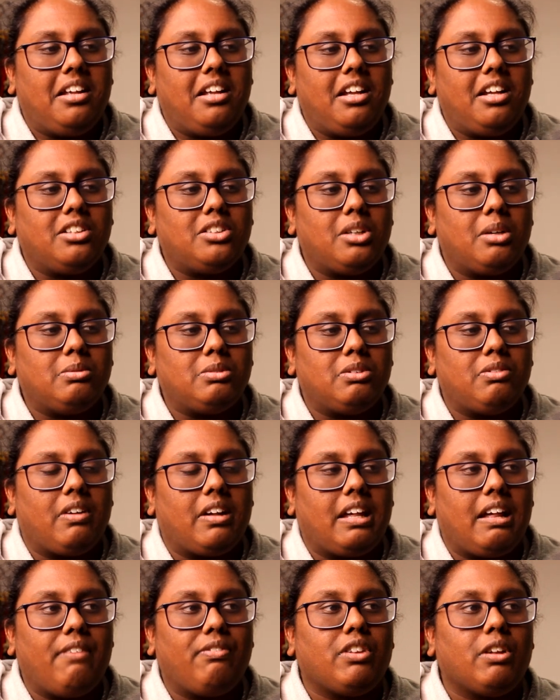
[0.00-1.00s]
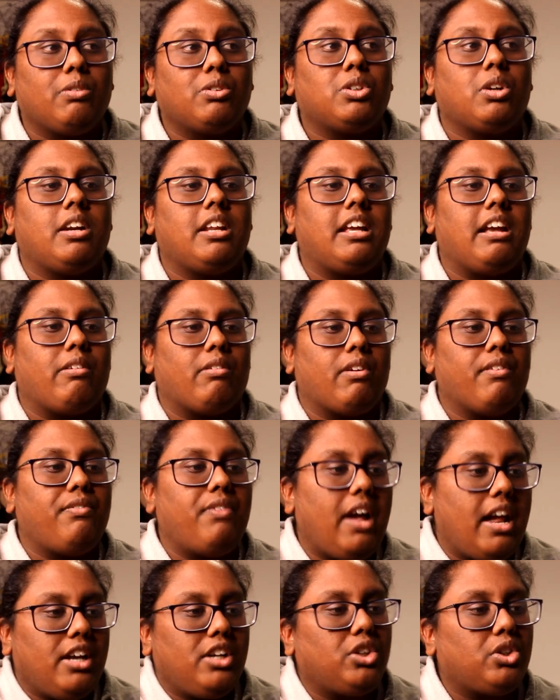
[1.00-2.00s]
in terms of like if they were trying to get
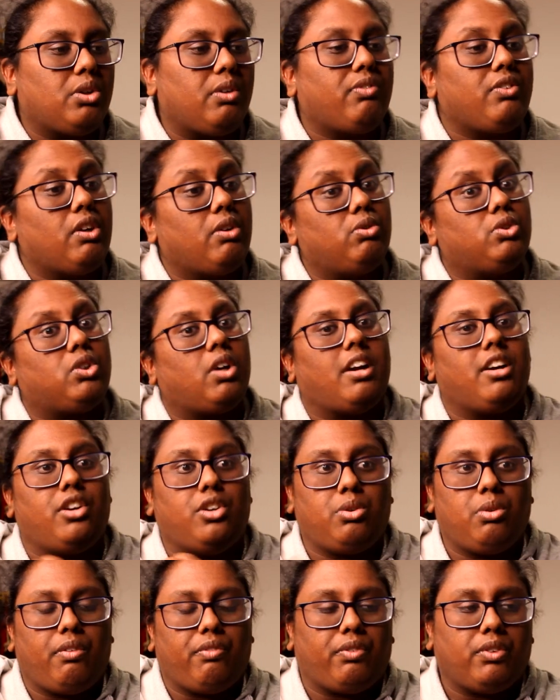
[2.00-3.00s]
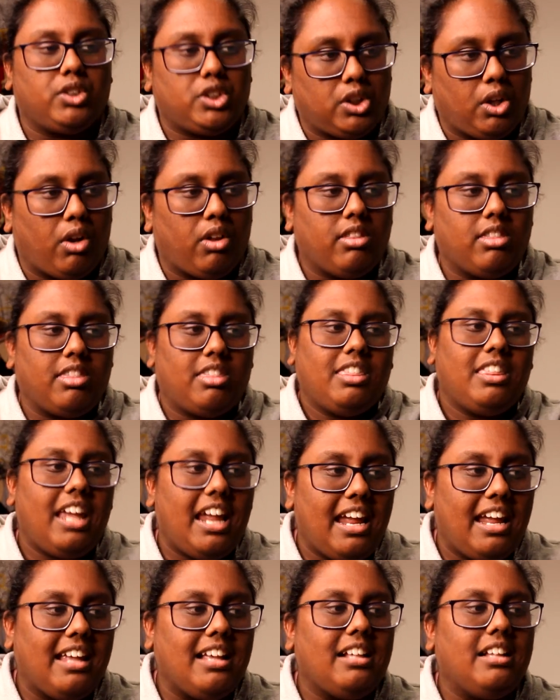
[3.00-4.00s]
revenge or if they were trying to do it for a certain
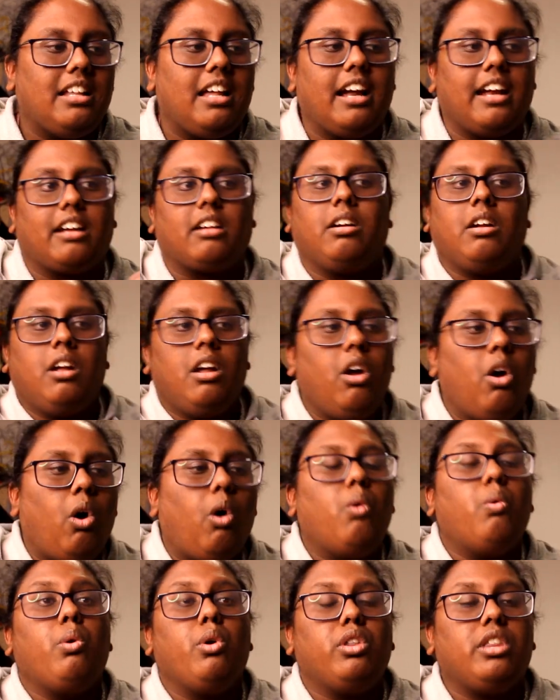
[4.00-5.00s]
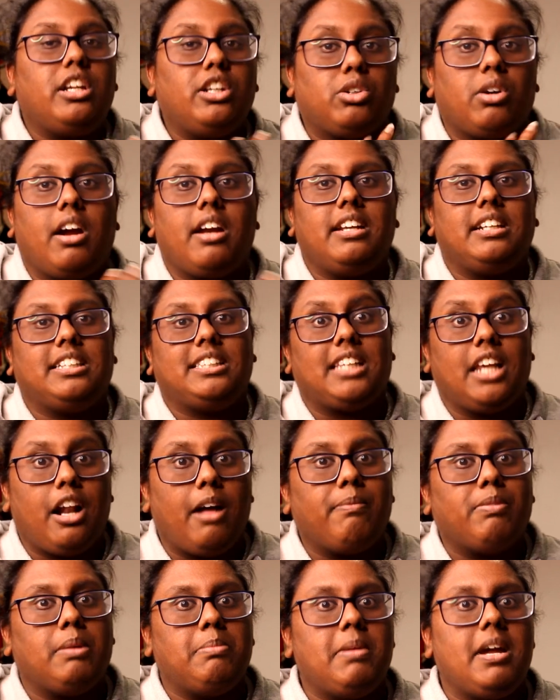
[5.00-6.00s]
thing like or were they trying to set
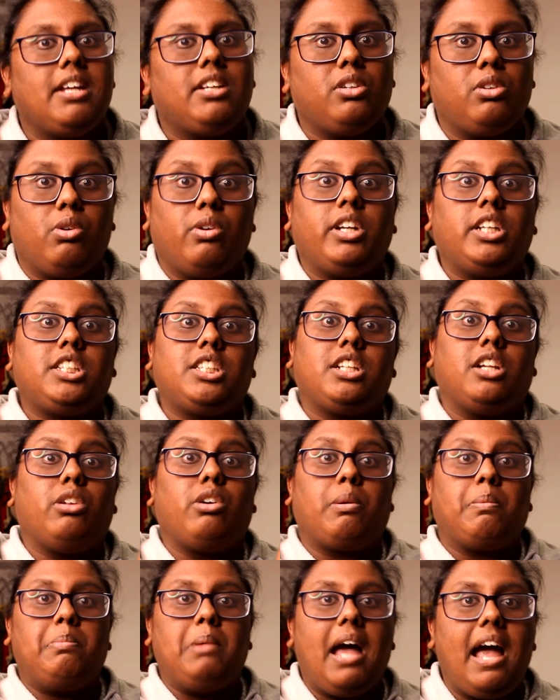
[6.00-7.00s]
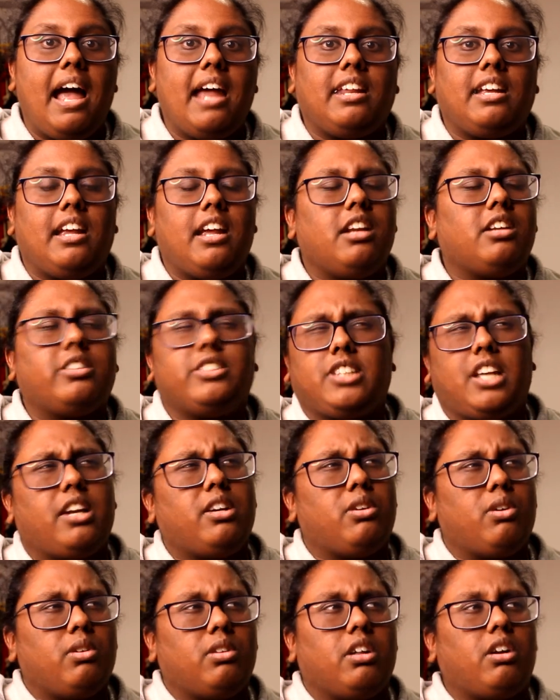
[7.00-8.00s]
up the mandalorians to look bad again because i
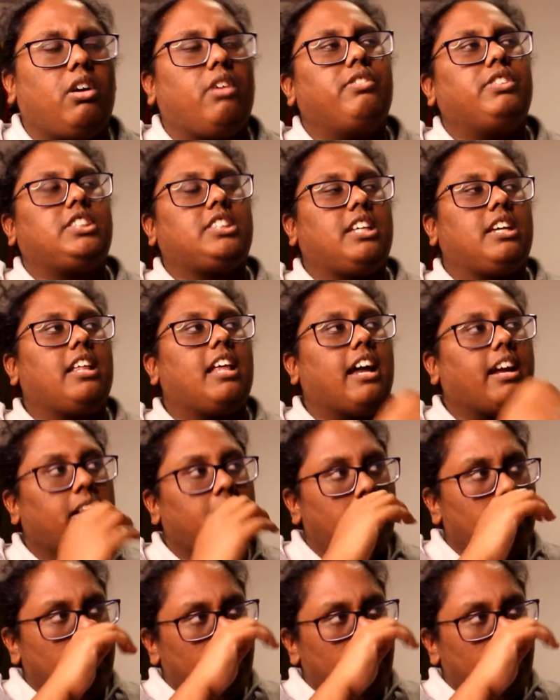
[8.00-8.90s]
know that obviously like